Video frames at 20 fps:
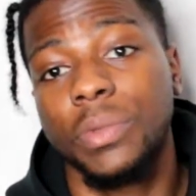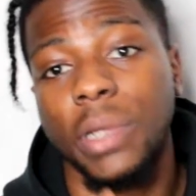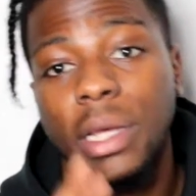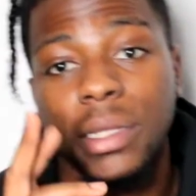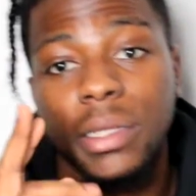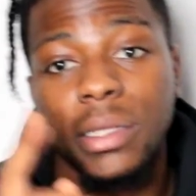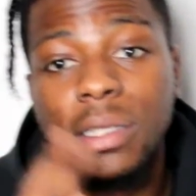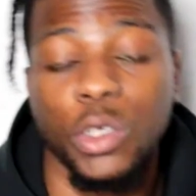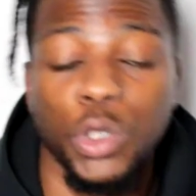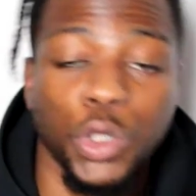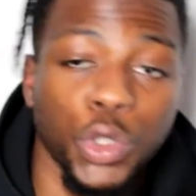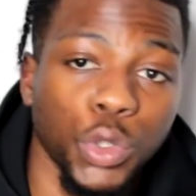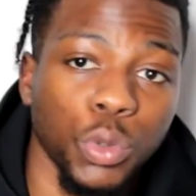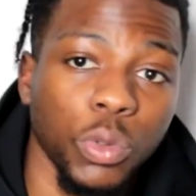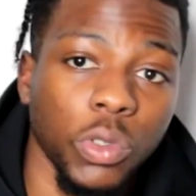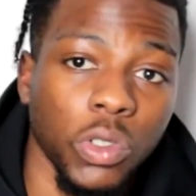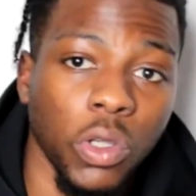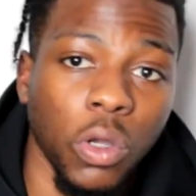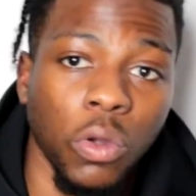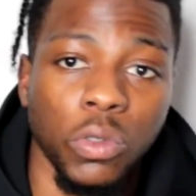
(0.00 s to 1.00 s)
that this shoe
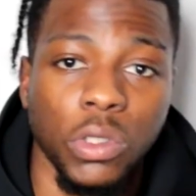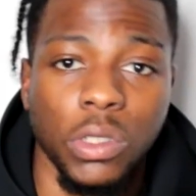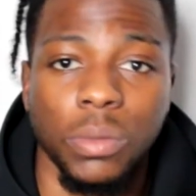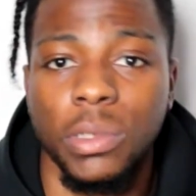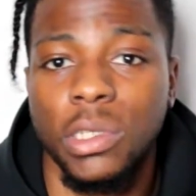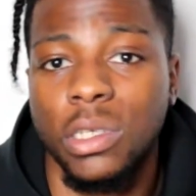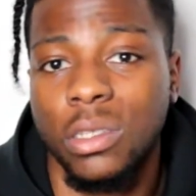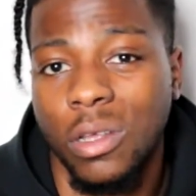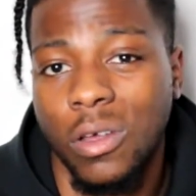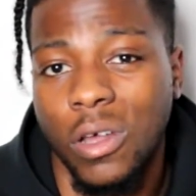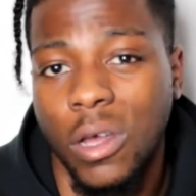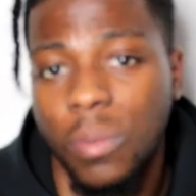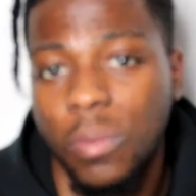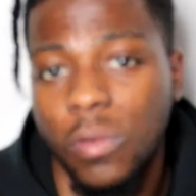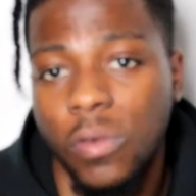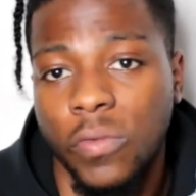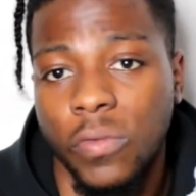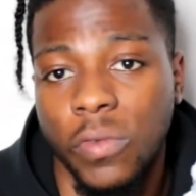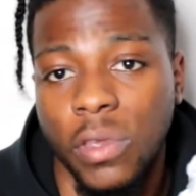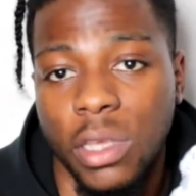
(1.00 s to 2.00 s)
is going to be in a
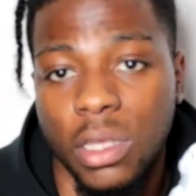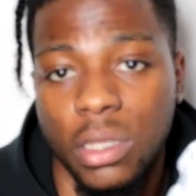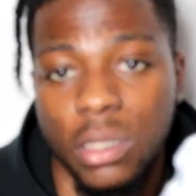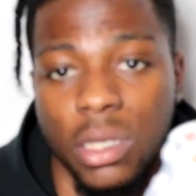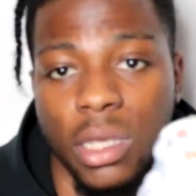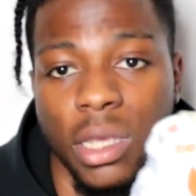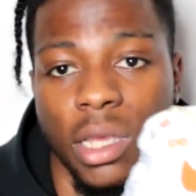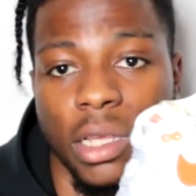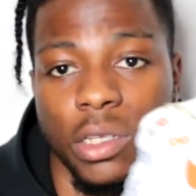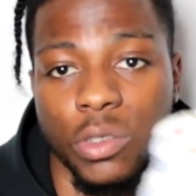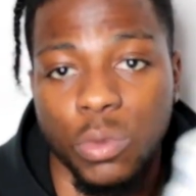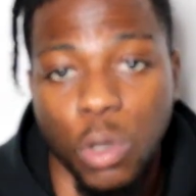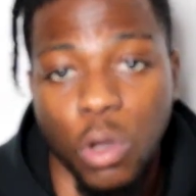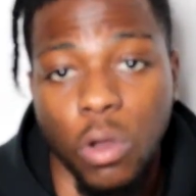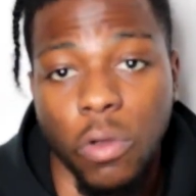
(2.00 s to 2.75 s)
couple of years as well.